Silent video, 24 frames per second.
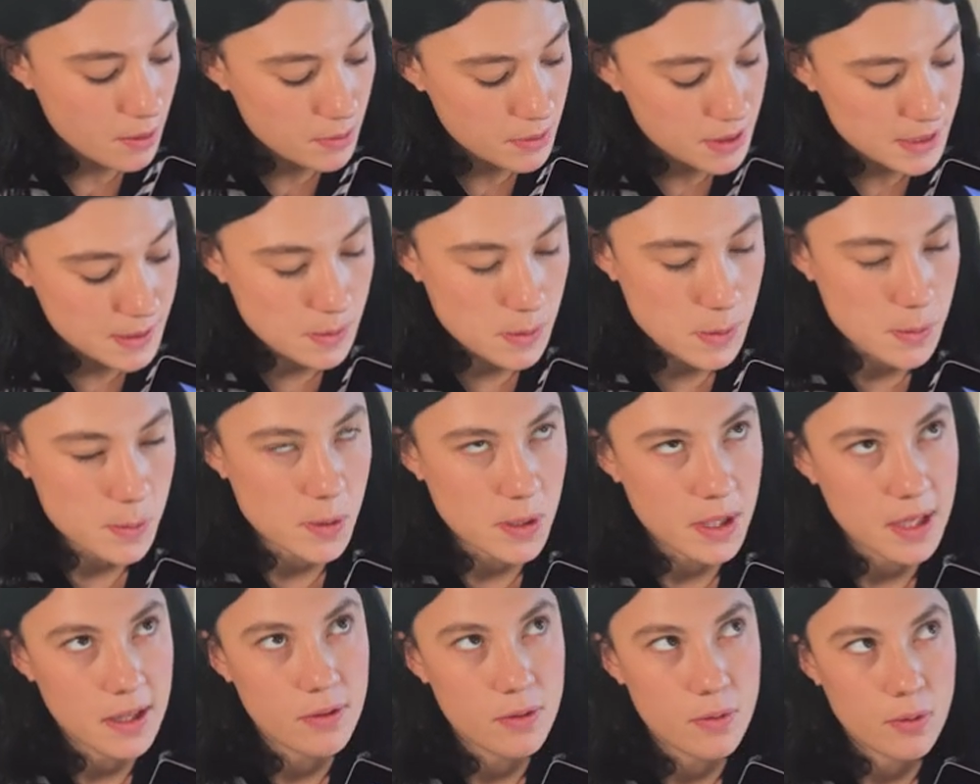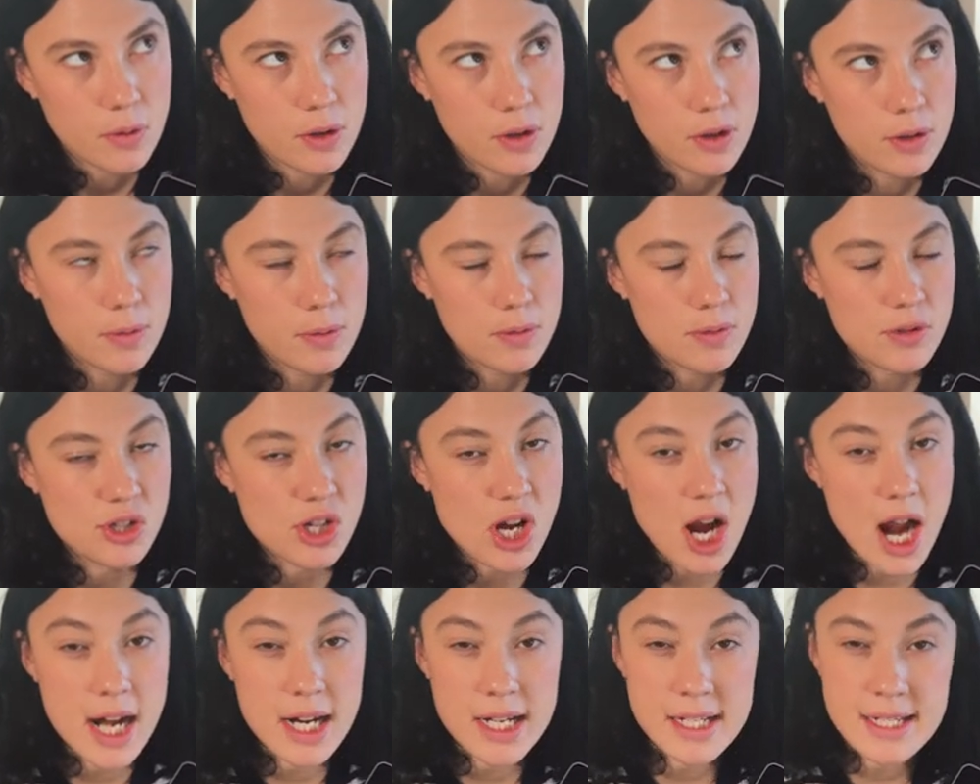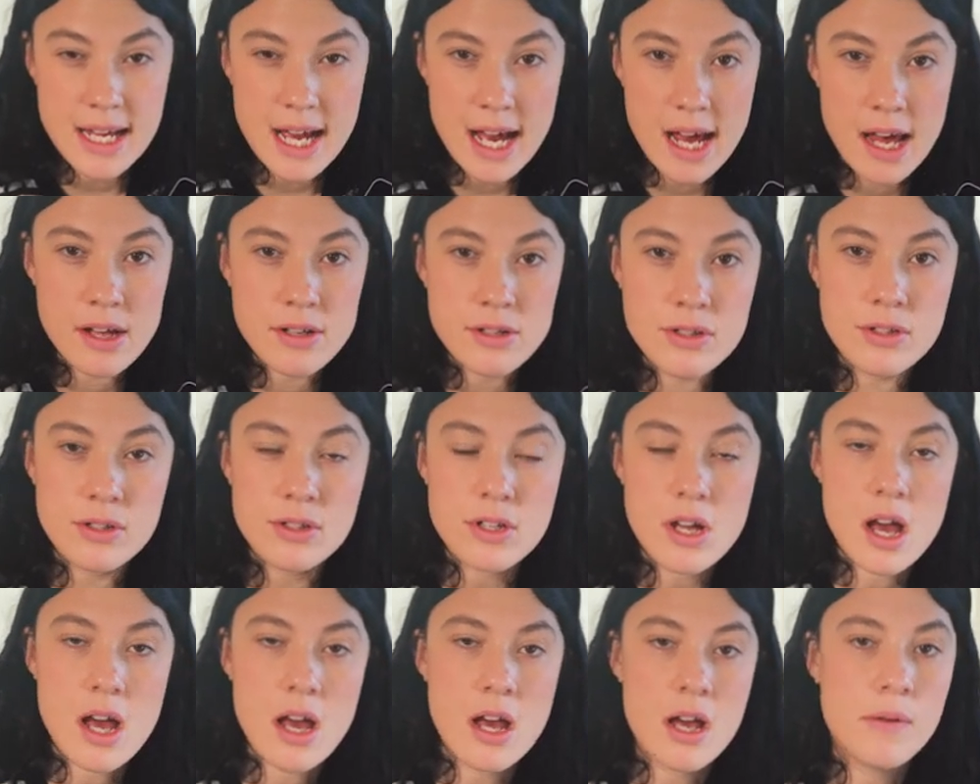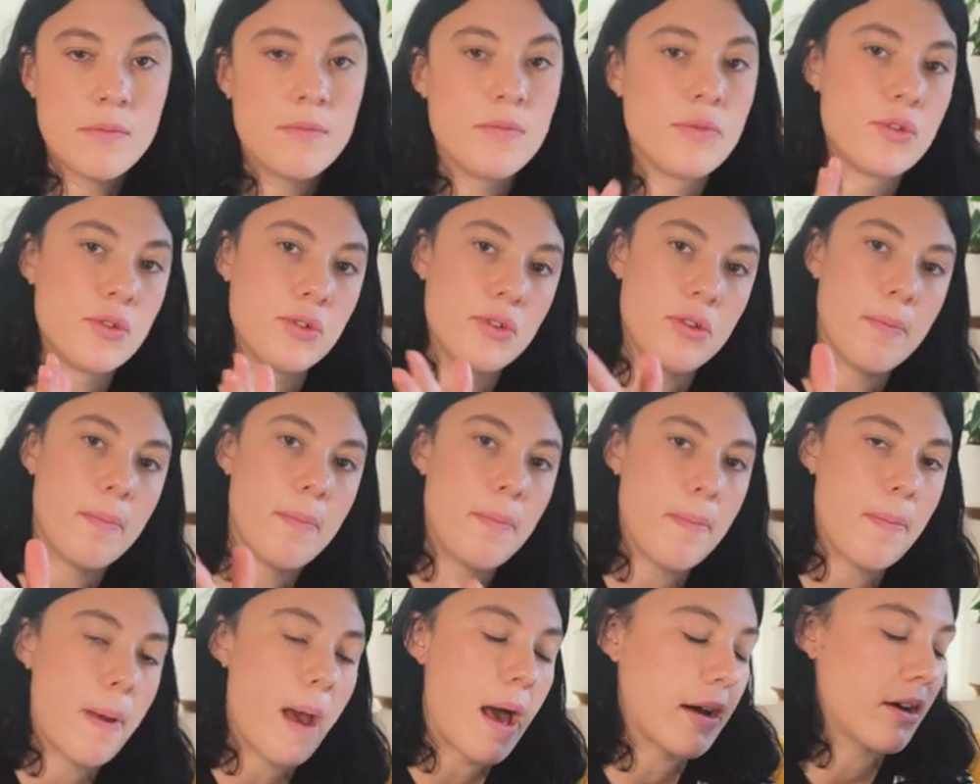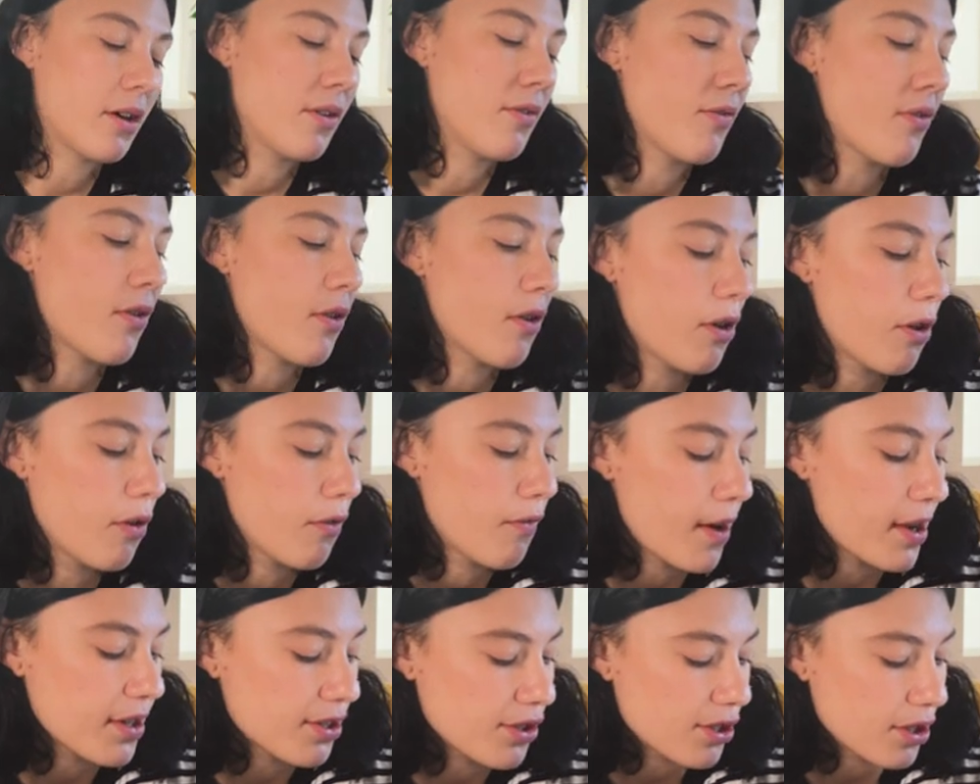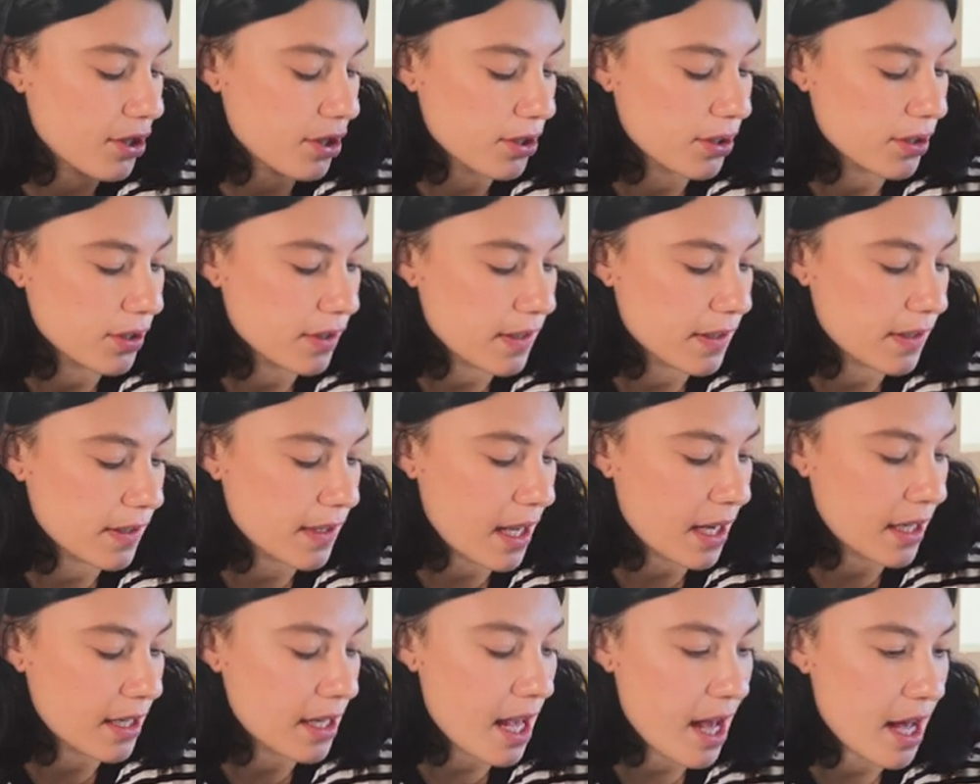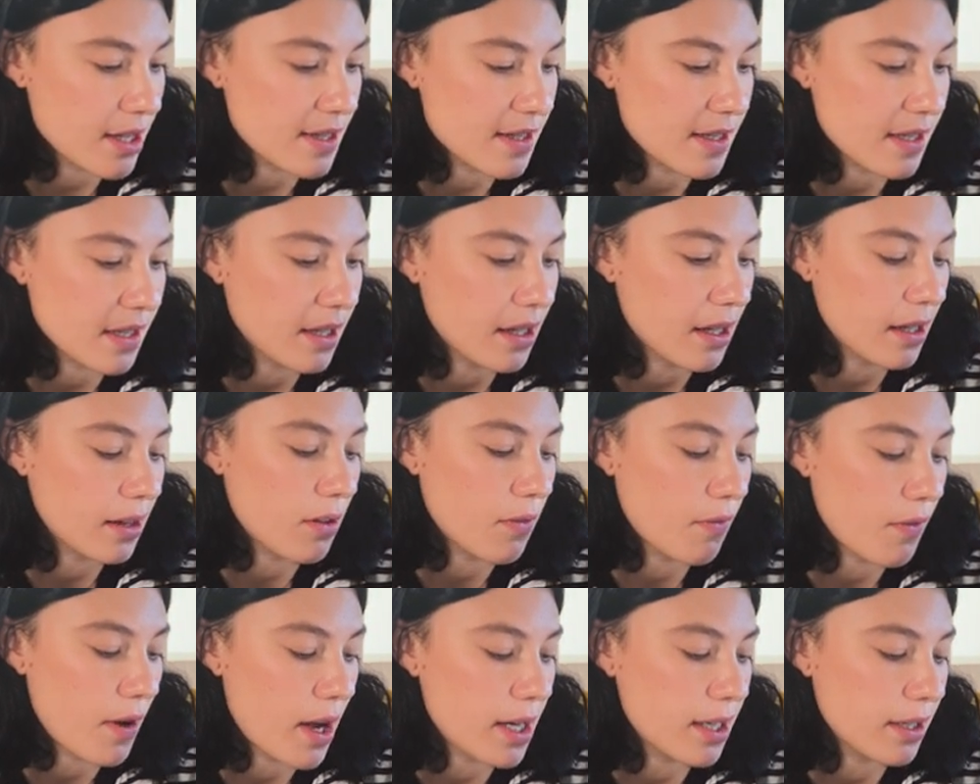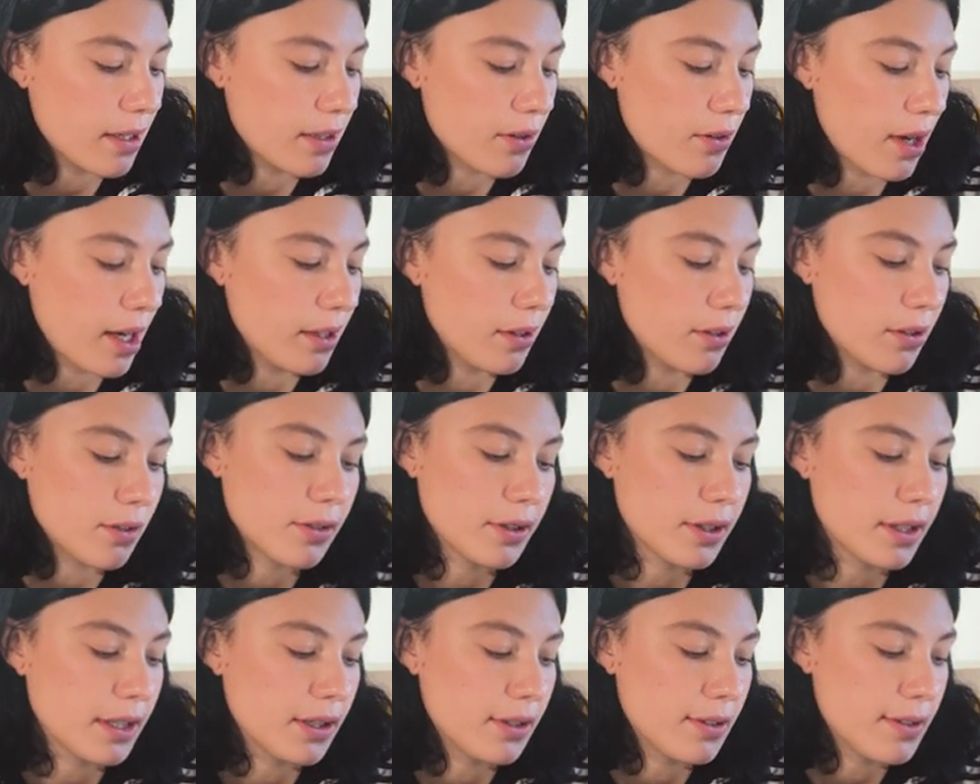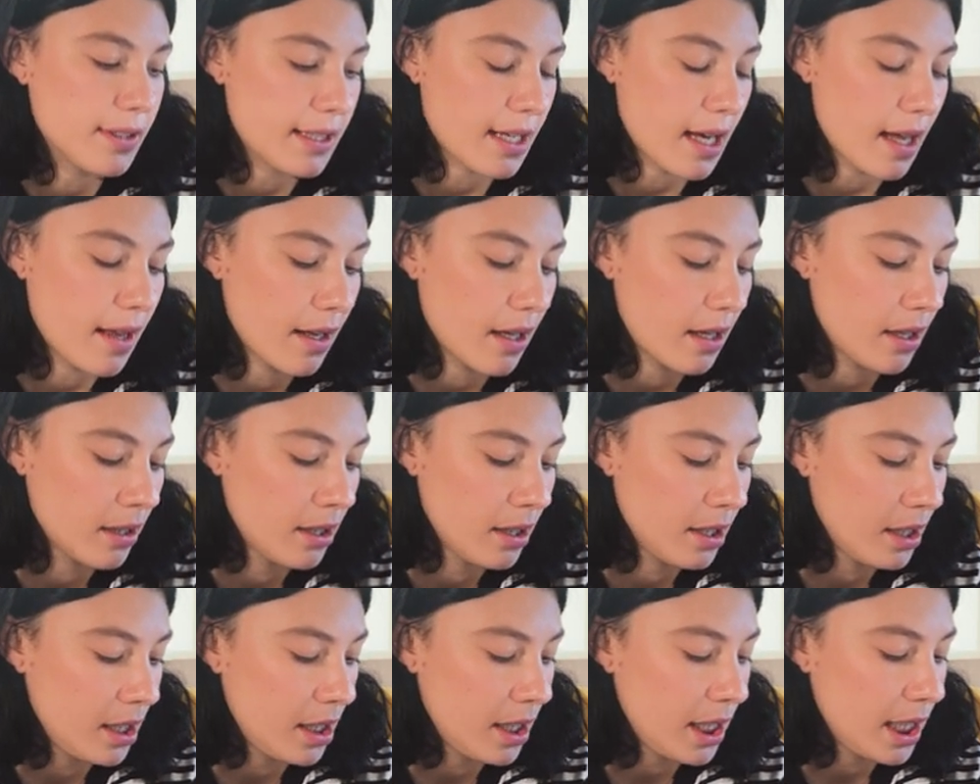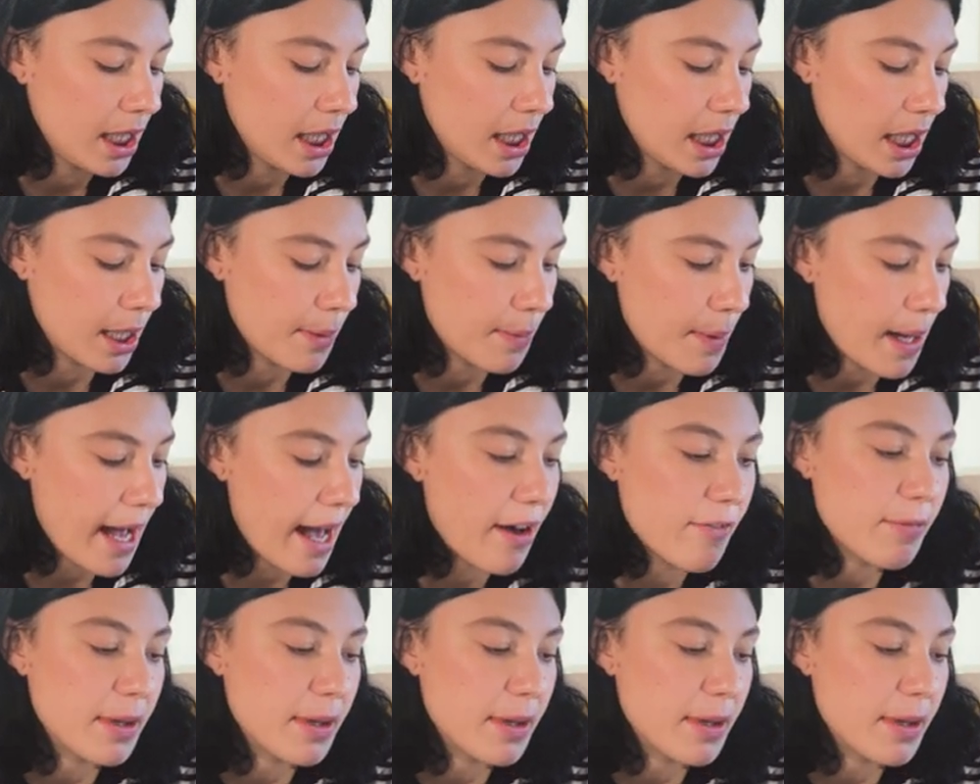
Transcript: This was walking through Chinatown, through the back of the restaurants. And yeah, I just think like the red and the green look really good together. I have